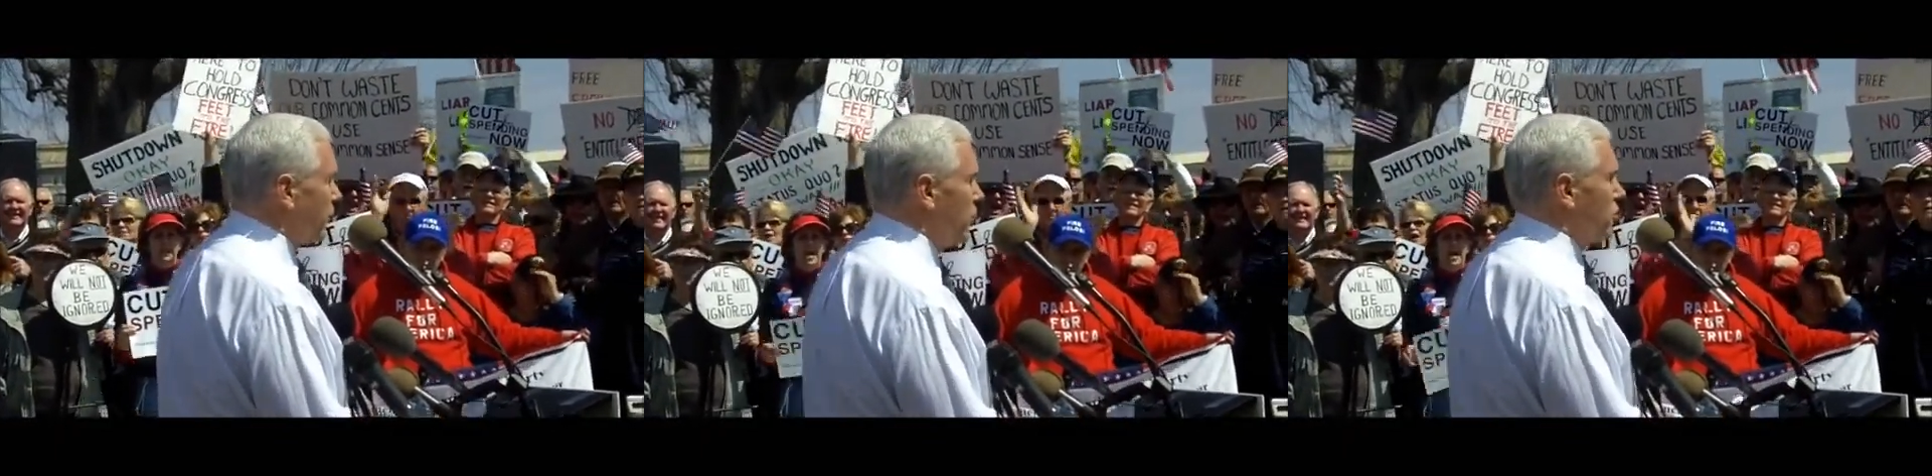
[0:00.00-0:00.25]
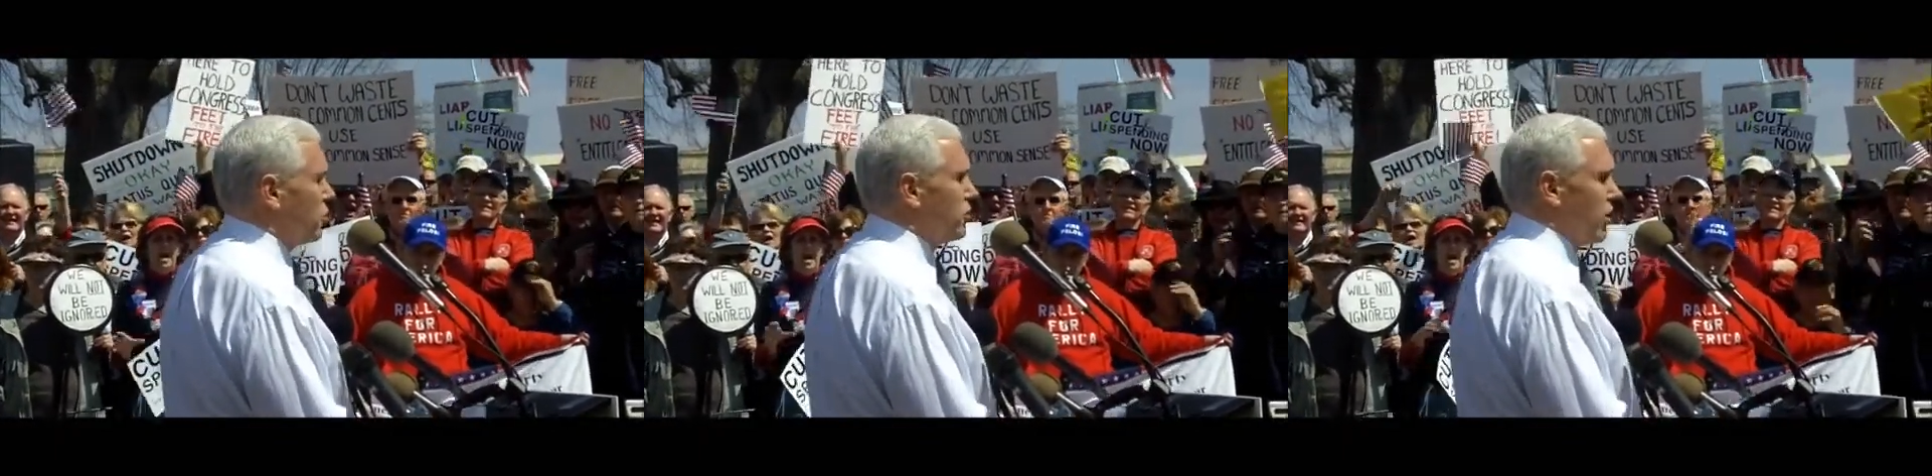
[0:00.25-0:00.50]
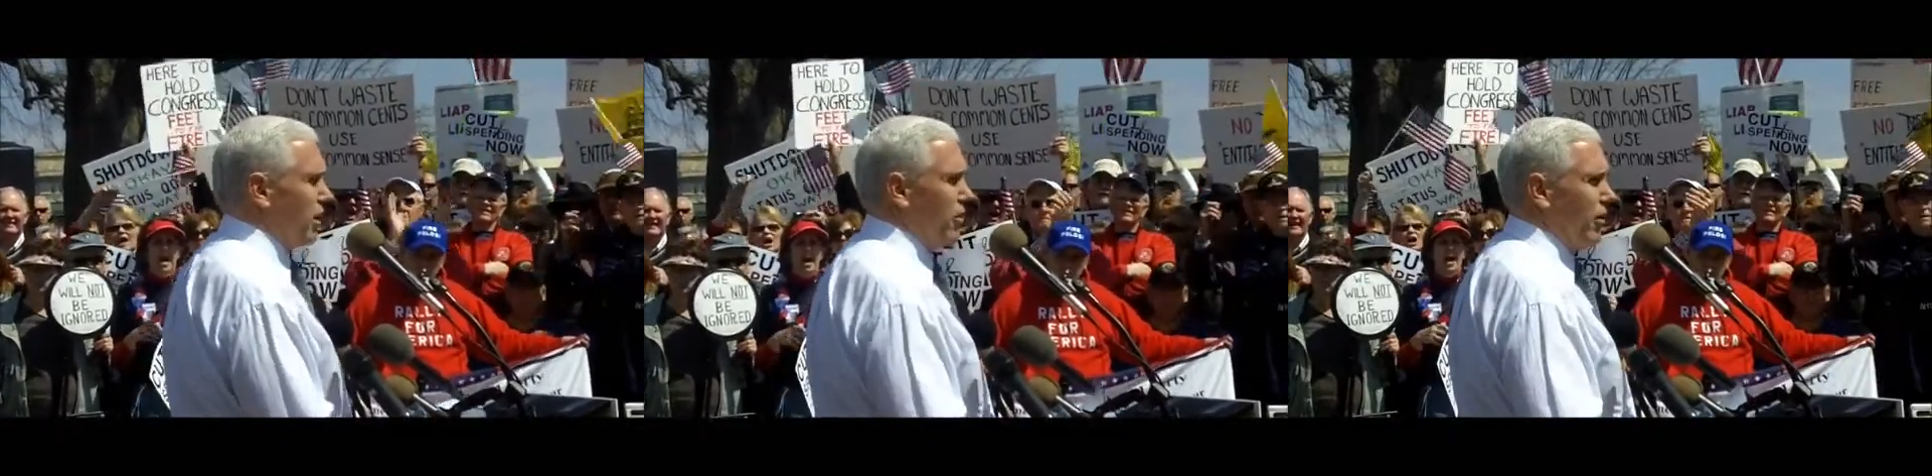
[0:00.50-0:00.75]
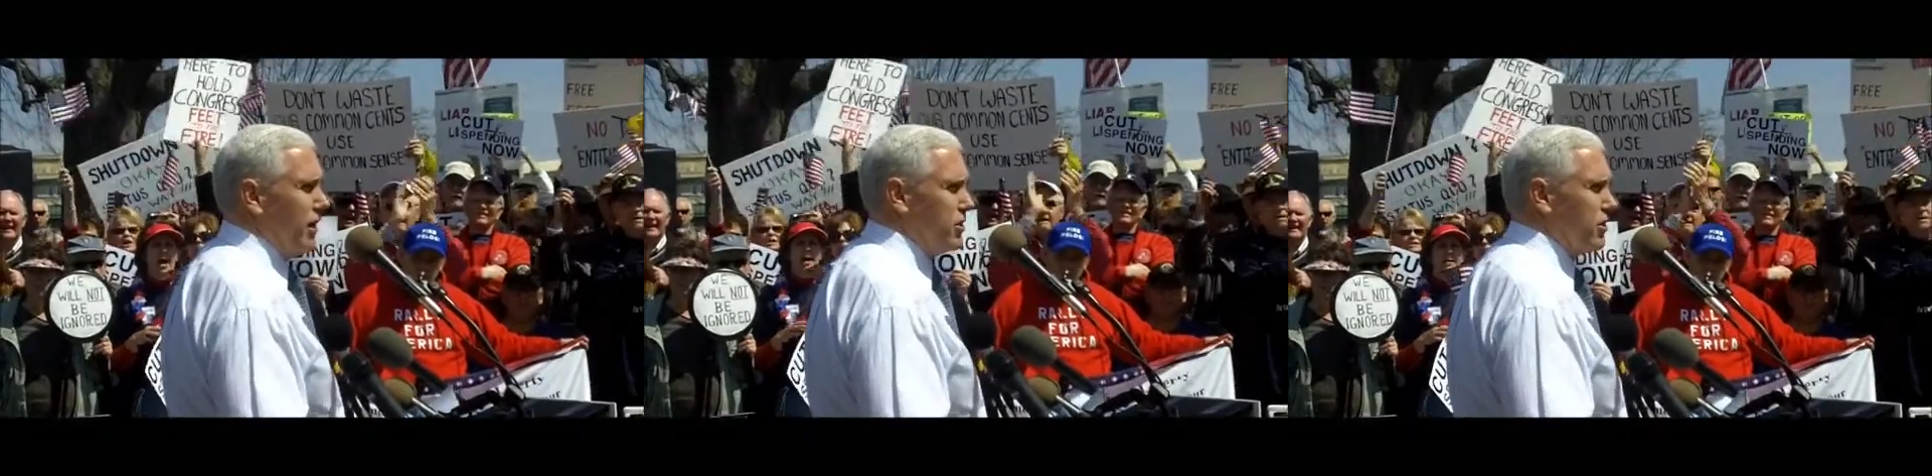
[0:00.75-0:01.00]
future
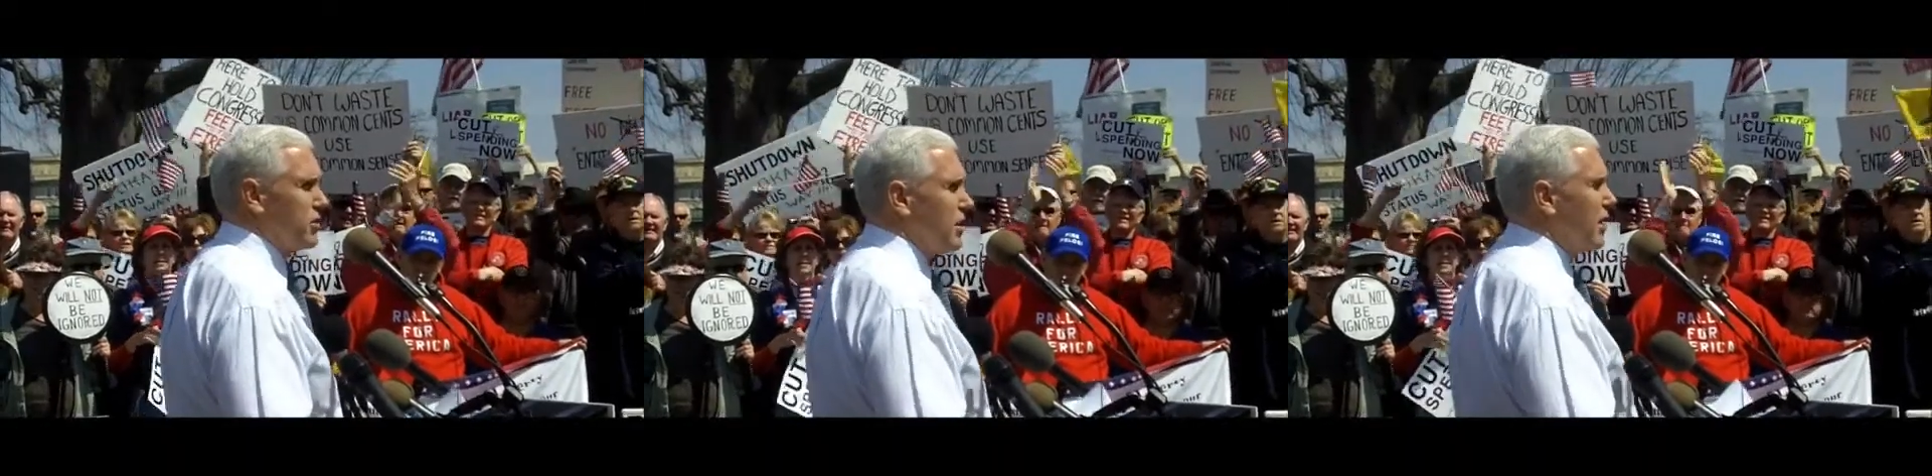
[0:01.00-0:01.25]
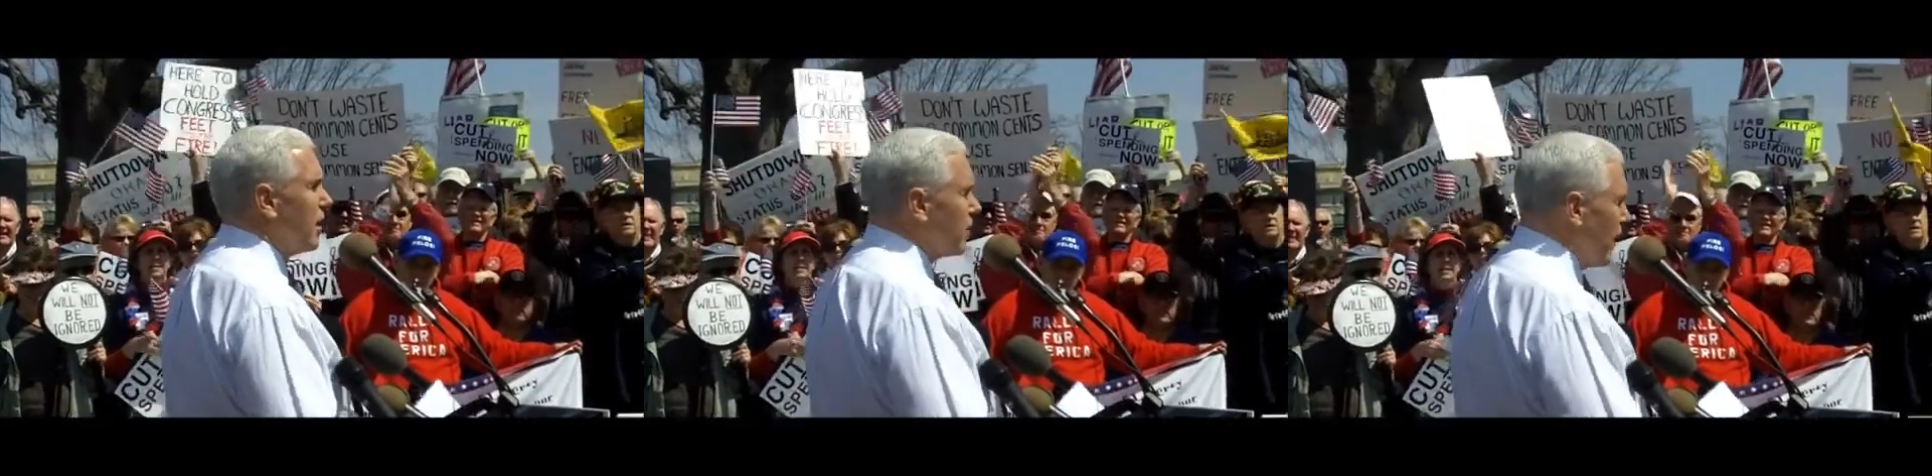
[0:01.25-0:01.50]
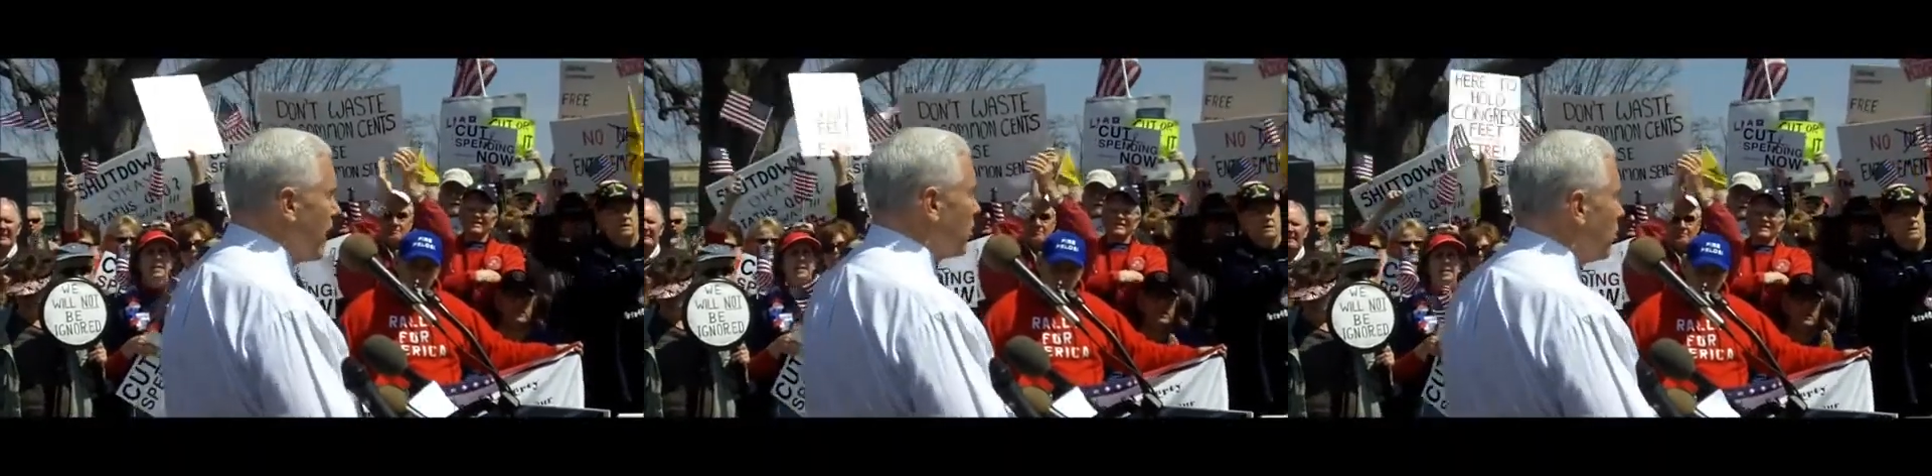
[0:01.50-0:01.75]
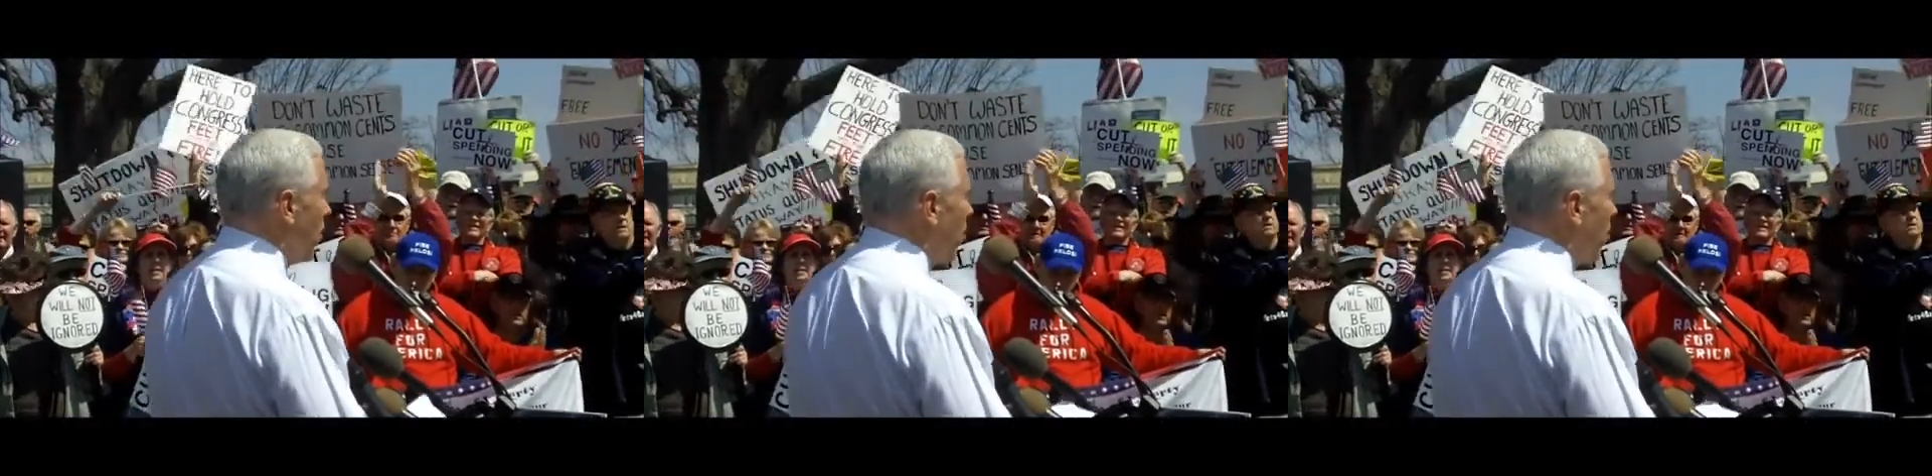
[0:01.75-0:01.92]
generations. Thank